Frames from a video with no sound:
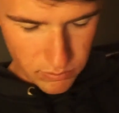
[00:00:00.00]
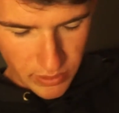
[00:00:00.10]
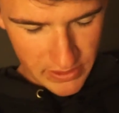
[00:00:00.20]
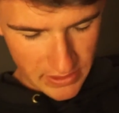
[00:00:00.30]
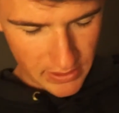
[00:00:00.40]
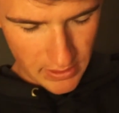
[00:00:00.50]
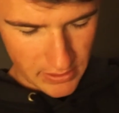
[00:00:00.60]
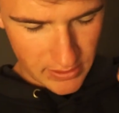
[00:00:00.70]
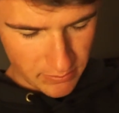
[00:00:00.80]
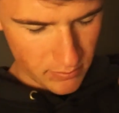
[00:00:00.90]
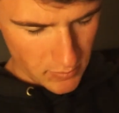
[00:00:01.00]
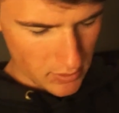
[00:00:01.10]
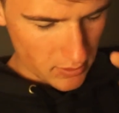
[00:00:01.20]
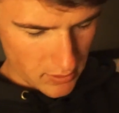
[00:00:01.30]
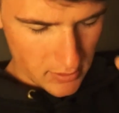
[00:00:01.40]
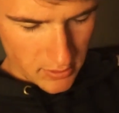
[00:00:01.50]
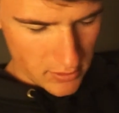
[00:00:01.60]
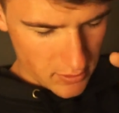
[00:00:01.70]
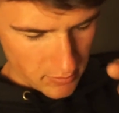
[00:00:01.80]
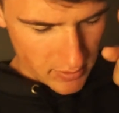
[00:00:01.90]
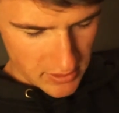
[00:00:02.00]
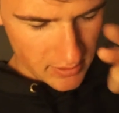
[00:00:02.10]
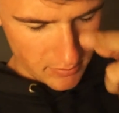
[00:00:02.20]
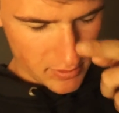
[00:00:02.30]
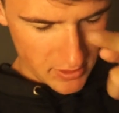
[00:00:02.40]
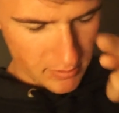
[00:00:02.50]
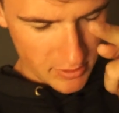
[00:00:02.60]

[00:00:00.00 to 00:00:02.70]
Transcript: press that thing. Press it, press it,